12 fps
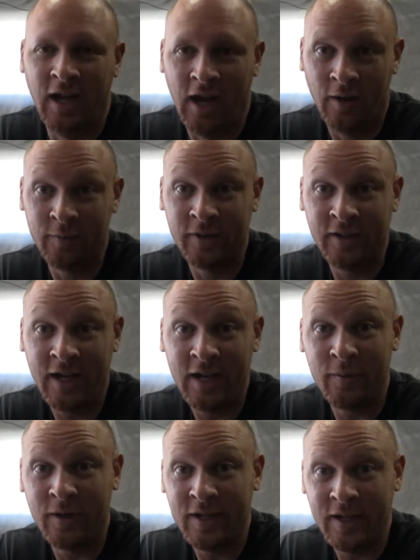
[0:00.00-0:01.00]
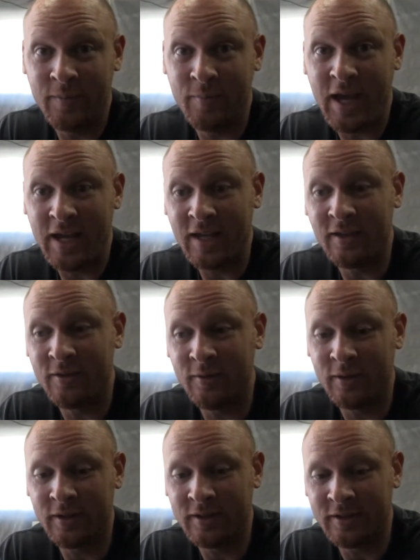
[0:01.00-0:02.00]
I really kind of wanted to get back into
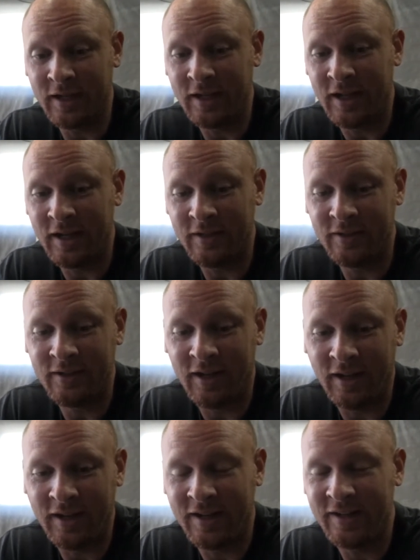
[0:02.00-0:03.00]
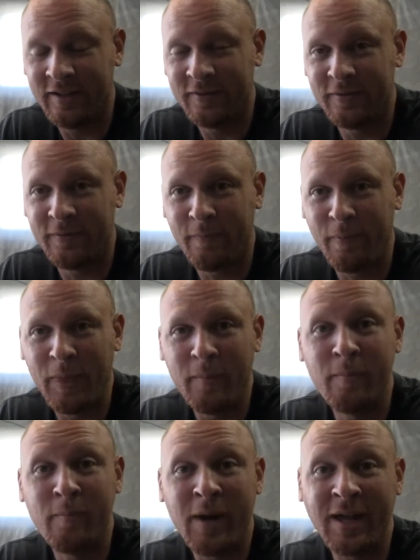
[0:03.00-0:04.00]
it because I kind of,
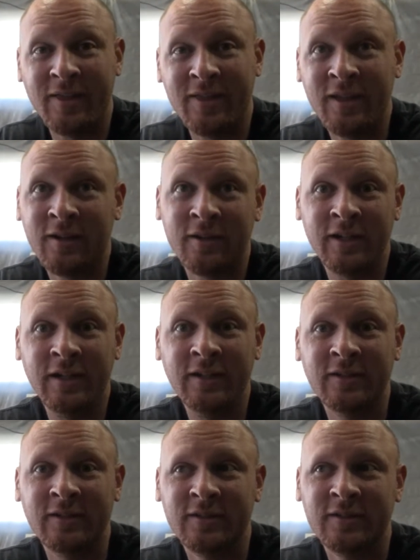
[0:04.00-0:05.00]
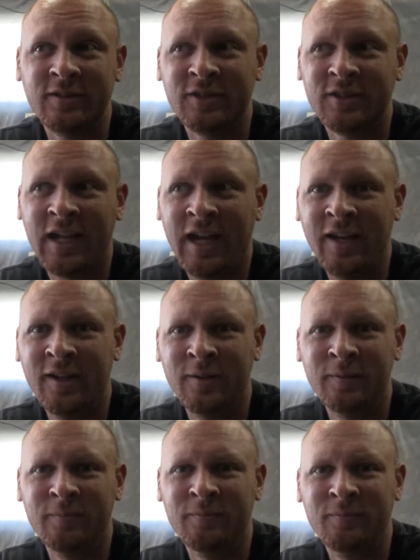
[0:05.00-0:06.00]
my theory just kind of
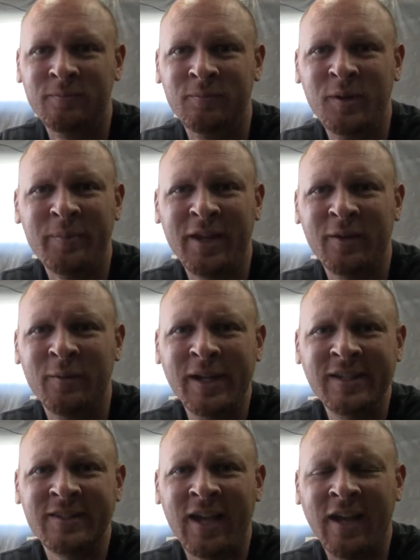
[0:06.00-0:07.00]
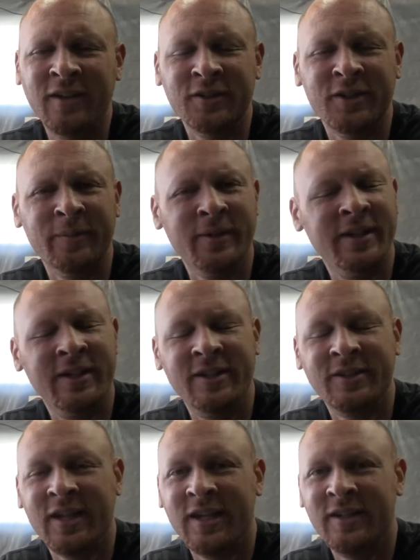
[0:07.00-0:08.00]
went by the wayside or something. I
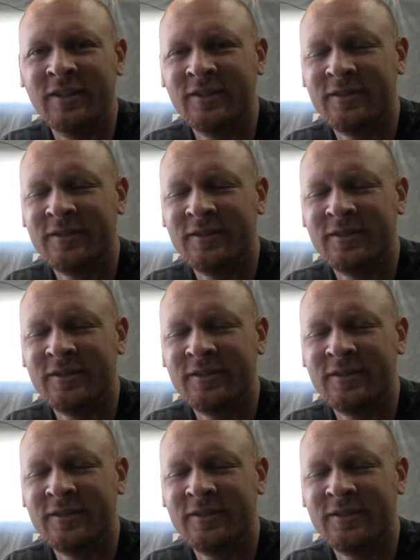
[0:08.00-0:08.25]
just kind of